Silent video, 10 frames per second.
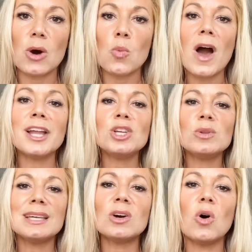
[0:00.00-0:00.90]
Why do you
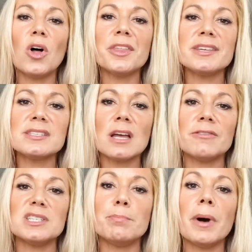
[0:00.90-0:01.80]
think all this stuff
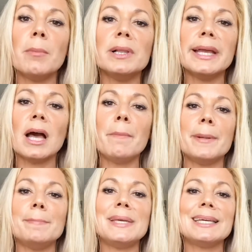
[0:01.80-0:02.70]
is bubbling up
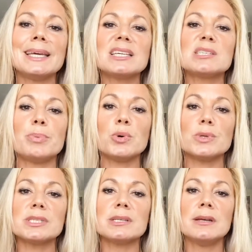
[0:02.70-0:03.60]
and being
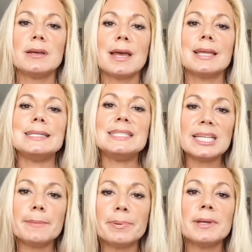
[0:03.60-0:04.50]
exposed?
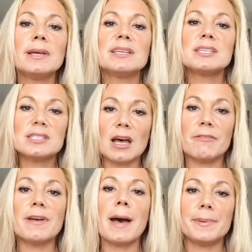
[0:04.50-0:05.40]
Deep
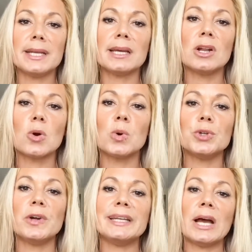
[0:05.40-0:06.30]
stuff happening in our world
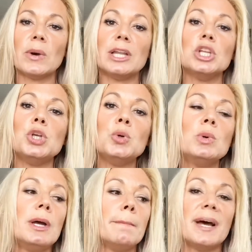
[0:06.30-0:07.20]
right now, and you
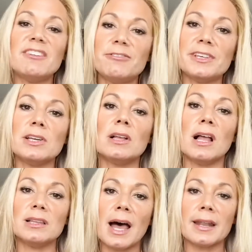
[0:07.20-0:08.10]
might feel a
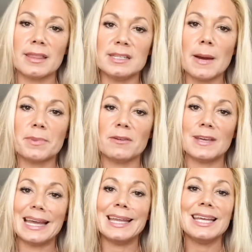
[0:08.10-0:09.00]
lot of the depth of
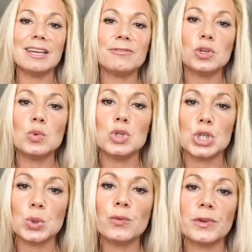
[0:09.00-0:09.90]
it. And if you
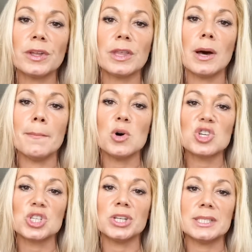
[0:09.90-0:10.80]
do feel the
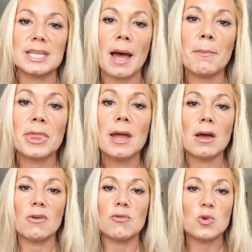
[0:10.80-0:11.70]
emotional depth
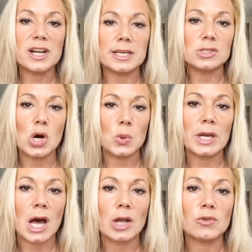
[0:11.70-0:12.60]
of what is going
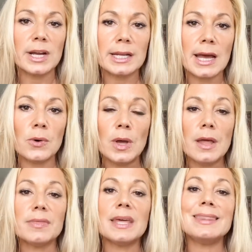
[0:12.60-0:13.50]
on right now,
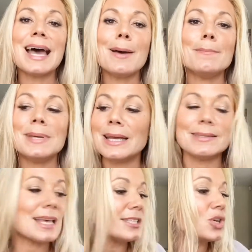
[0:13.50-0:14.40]
then that means
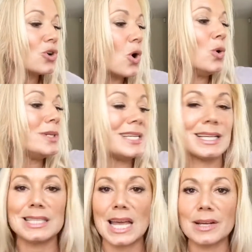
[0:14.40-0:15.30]
that's your own ding
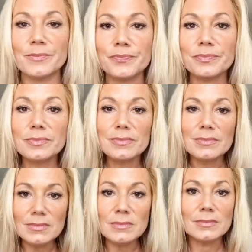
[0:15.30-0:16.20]
dang.
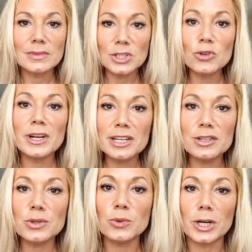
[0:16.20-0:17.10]
You're ready to
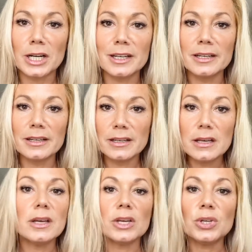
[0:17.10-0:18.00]
do the work.
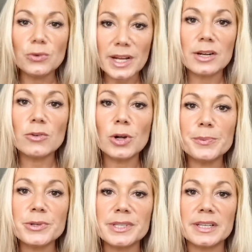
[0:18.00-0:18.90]
You're ready to roll up
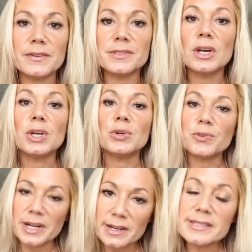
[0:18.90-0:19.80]
your sleeves. You're
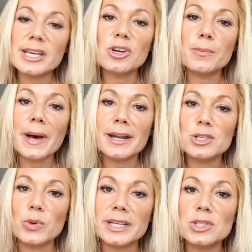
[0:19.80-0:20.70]
ready to say goodbye to
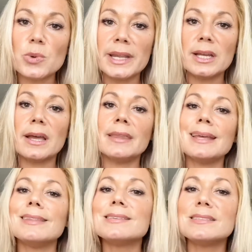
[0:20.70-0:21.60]
2020 and
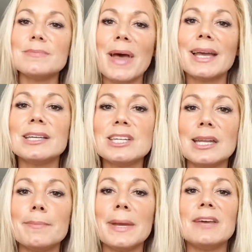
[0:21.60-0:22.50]
like this baggage that
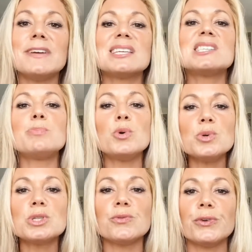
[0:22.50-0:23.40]
it may have
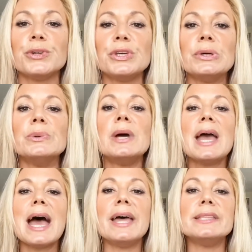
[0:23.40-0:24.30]
exposed for you,
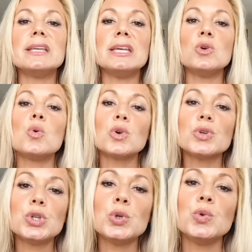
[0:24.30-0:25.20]
and in order
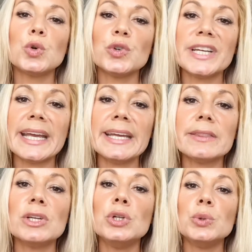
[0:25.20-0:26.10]
to create
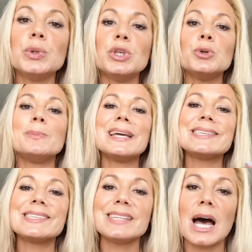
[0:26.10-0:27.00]
the new you by
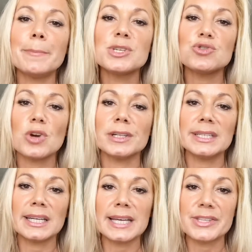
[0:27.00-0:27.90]
stop struggling
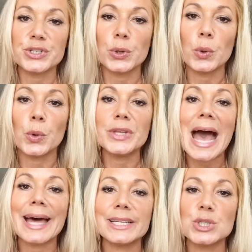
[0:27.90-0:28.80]
against your old
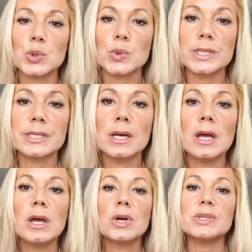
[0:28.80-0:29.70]
attitudes.
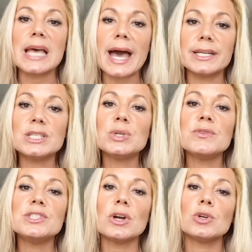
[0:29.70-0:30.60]
Because
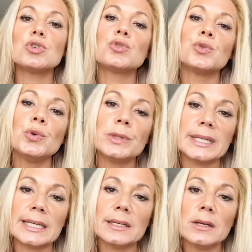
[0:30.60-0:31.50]
attitudes are
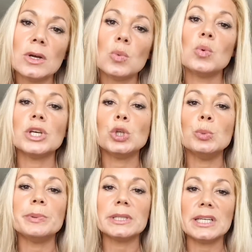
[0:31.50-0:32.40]
truly what you
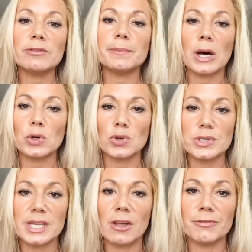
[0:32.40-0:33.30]
believe about
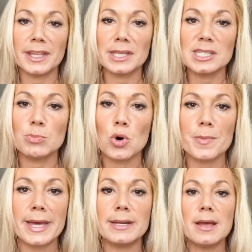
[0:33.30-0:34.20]
yourself in this
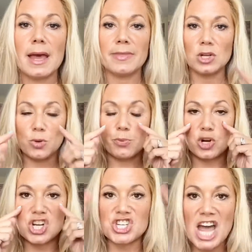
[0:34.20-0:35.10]
moment. And then you're
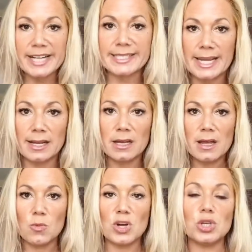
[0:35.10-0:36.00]
projecting
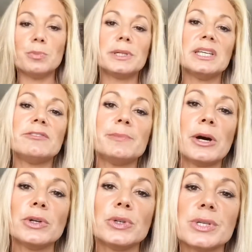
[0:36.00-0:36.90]
what you believe
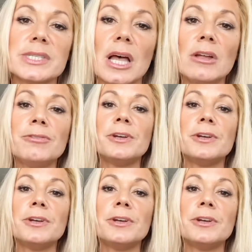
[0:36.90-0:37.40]
about yourself.